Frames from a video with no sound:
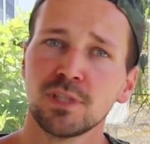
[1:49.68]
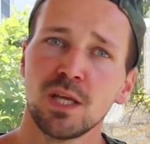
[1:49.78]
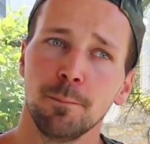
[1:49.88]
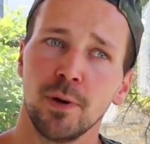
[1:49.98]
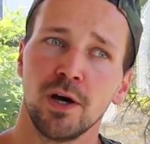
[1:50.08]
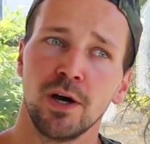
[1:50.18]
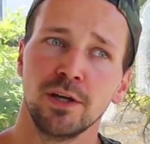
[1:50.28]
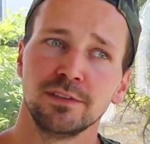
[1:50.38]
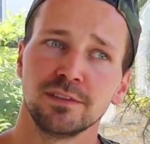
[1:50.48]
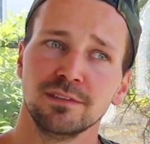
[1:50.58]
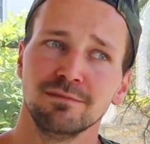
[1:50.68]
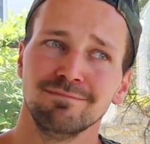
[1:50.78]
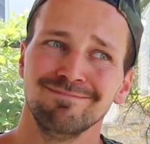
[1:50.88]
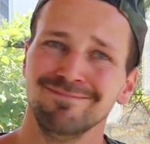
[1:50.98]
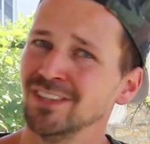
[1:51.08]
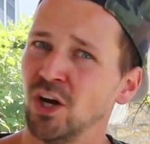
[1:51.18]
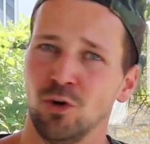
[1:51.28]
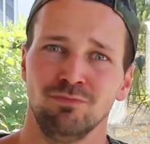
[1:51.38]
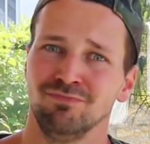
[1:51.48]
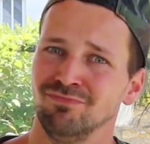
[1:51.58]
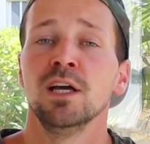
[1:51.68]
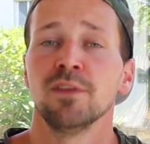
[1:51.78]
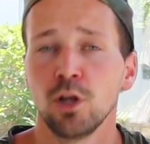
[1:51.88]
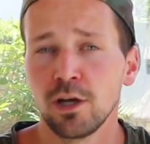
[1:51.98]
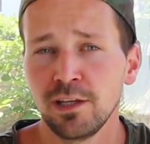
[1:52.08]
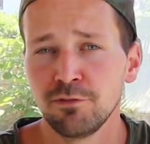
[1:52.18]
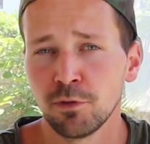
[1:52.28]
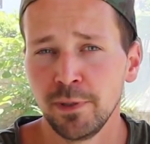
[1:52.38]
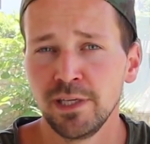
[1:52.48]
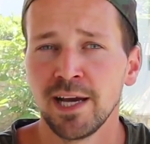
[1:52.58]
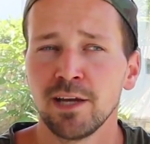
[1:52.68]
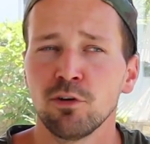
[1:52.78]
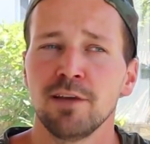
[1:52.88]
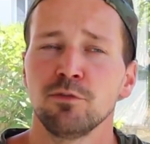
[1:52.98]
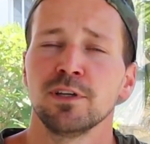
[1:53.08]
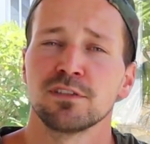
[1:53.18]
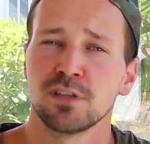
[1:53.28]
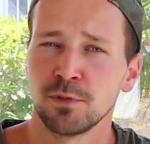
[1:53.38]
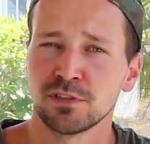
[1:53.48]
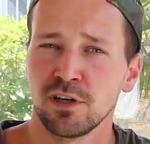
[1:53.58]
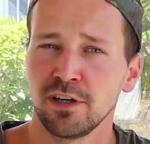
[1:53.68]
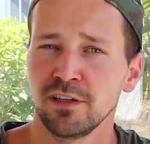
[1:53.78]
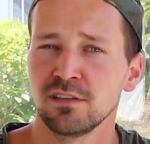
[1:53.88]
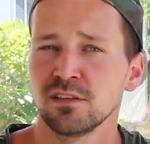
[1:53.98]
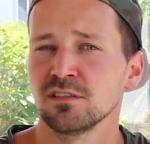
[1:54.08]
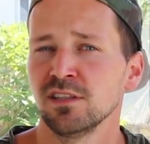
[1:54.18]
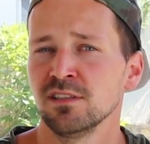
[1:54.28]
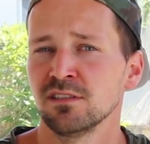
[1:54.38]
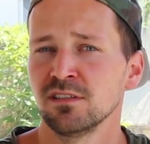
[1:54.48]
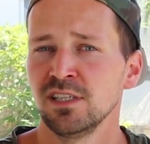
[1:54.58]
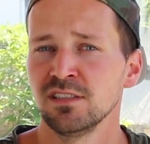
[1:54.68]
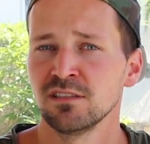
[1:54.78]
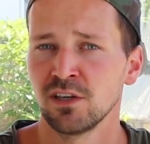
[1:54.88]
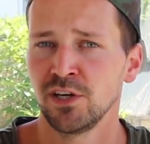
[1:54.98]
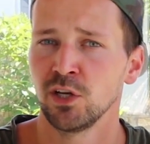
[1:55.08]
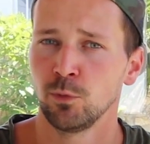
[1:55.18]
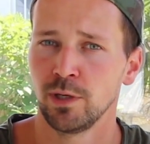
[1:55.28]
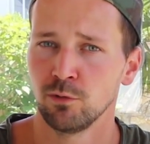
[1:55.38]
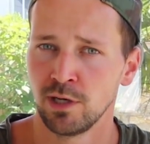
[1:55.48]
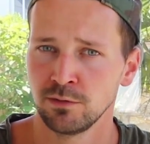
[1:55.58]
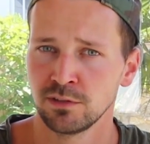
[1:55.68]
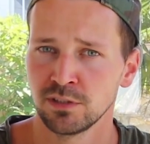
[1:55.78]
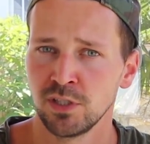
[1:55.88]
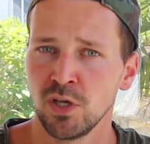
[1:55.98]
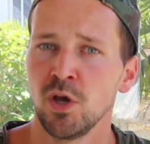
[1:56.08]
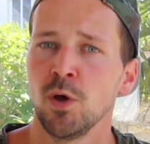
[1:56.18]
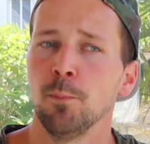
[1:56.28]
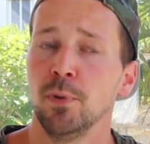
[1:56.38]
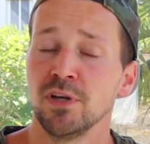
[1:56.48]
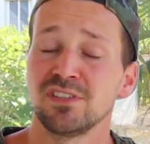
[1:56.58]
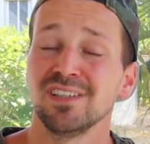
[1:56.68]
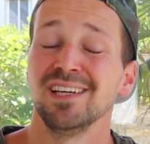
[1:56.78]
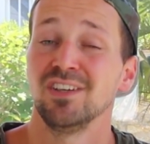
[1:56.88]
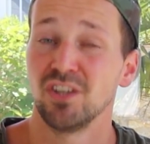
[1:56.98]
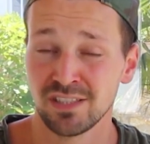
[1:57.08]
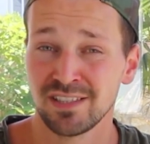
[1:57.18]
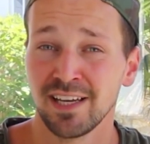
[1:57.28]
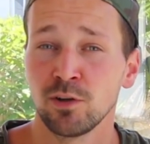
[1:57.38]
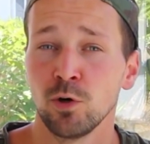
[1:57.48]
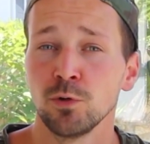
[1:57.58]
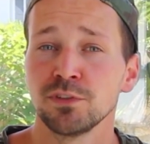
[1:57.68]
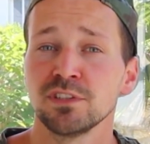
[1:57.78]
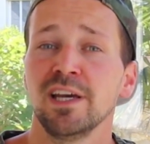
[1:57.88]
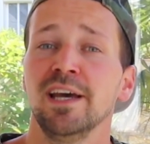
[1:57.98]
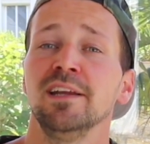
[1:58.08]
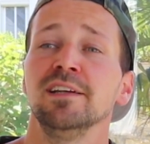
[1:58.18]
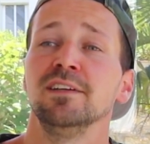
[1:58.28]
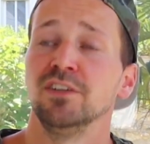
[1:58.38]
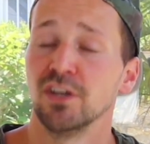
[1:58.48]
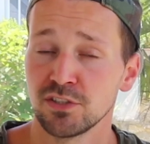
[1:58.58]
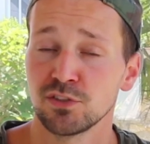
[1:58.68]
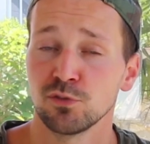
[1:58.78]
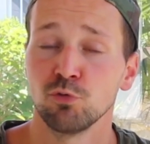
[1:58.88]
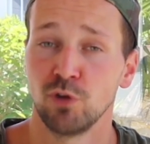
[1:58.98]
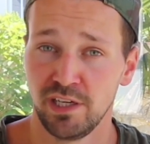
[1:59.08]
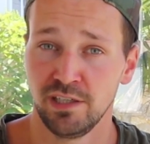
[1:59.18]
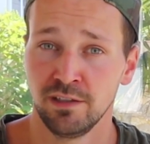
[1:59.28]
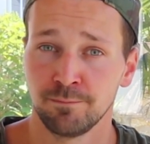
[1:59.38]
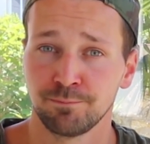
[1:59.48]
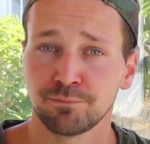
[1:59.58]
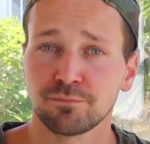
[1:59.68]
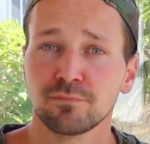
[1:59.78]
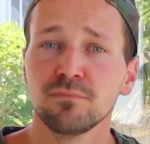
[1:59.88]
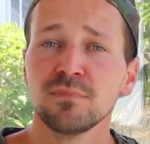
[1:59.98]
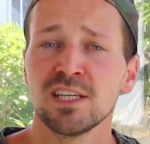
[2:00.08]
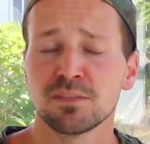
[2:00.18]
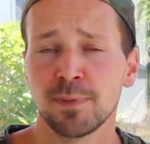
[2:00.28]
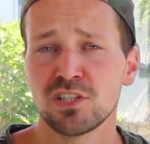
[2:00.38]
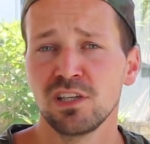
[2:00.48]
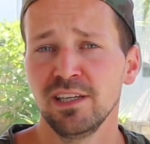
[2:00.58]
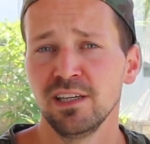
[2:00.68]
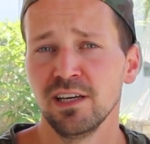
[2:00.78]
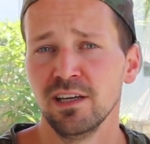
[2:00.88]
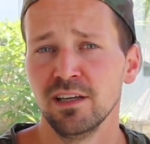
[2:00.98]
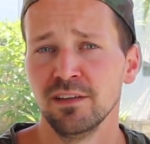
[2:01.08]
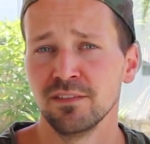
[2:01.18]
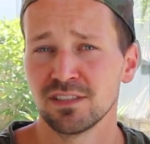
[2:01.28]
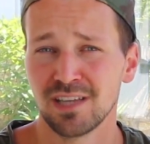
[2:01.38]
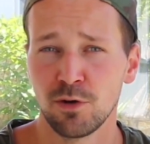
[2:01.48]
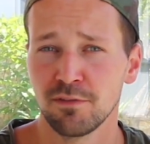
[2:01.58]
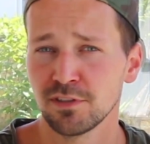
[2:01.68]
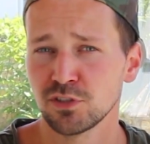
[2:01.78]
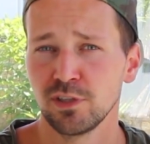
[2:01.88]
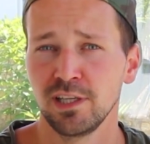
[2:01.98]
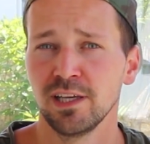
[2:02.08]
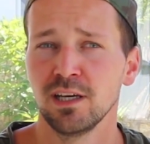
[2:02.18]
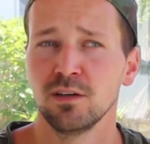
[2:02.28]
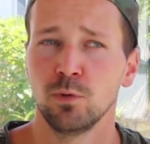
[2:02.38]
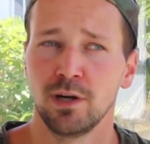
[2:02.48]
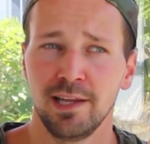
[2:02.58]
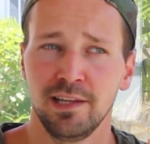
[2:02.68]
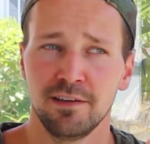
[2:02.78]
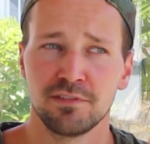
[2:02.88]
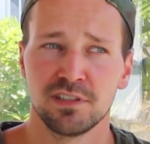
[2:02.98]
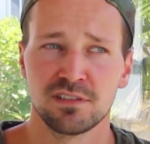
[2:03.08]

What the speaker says: but no. Now luckily for me, I arrived when the summer started, since the seasons are the other way around, but it does get cold and it does rain. Especially in the south of Australia, where I lived in